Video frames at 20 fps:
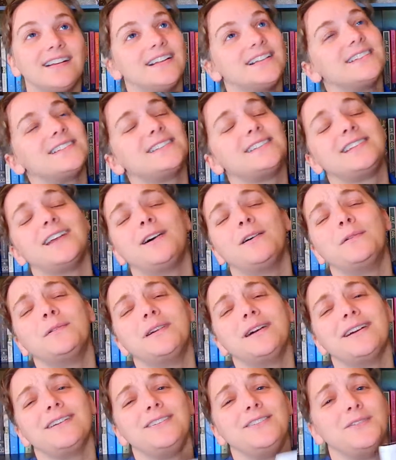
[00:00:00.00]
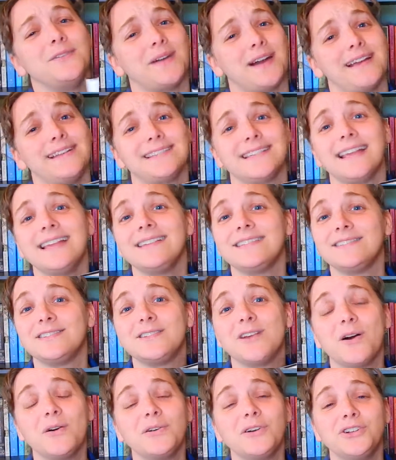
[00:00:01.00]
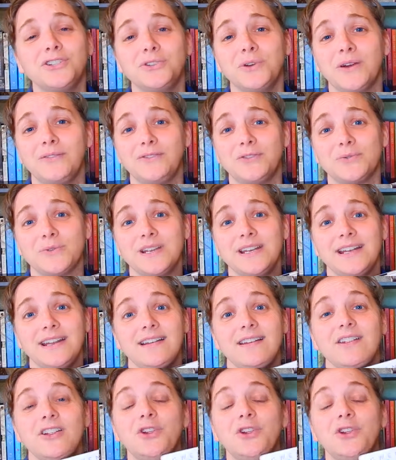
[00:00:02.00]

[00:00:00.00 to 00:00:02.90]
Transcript: It's so good, you guys. It's so good. You have to read it.